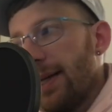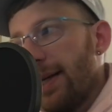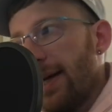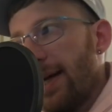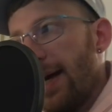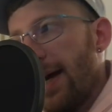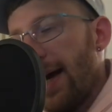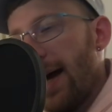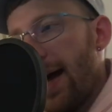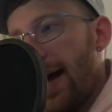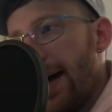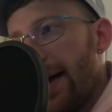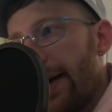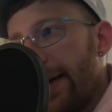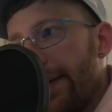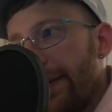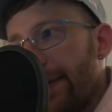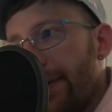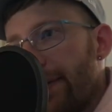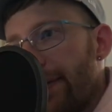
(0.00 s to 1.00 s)

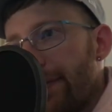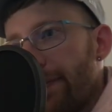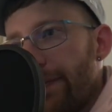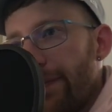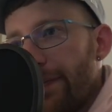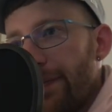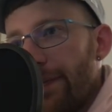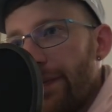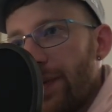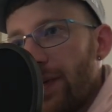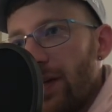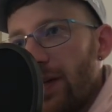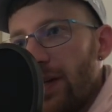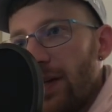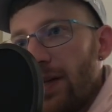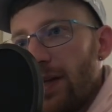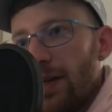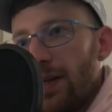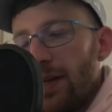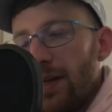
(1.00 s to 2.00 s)
and
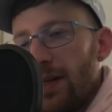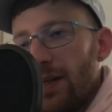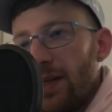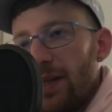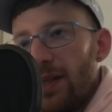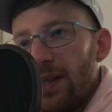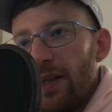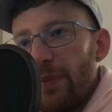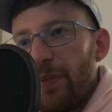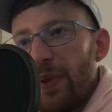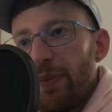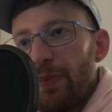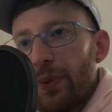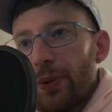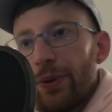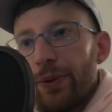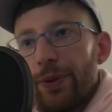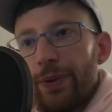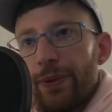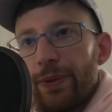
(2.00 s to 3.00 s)
the
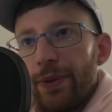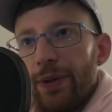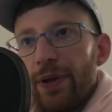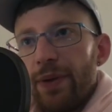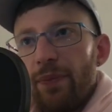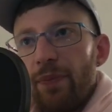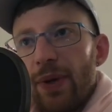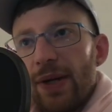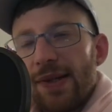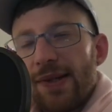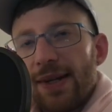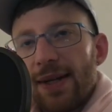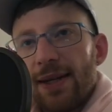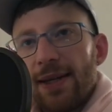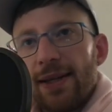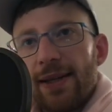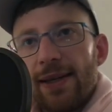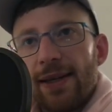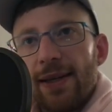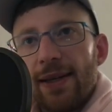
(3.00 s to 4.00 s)
people
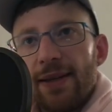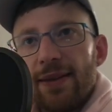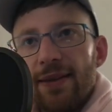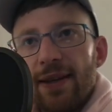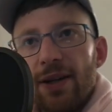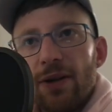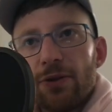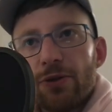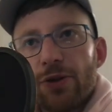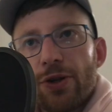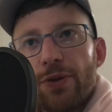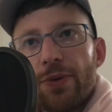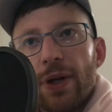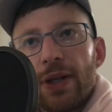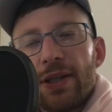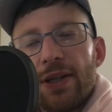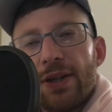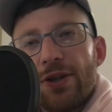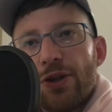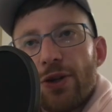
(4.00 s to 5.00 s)
basically, they don't
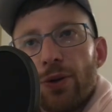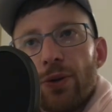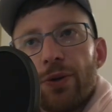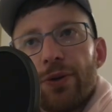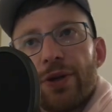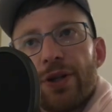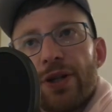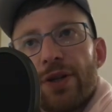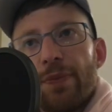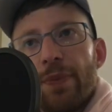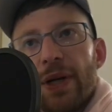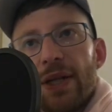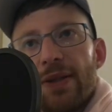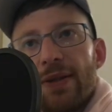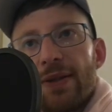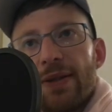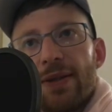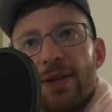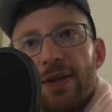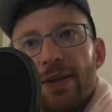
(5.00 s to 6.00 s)
shrug their shoulders,
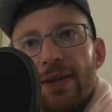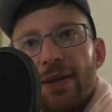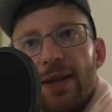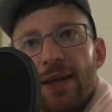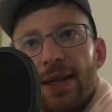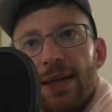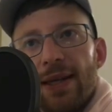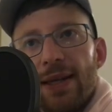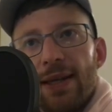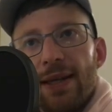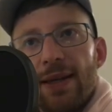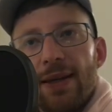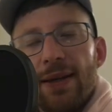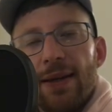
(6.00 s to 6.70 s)
but they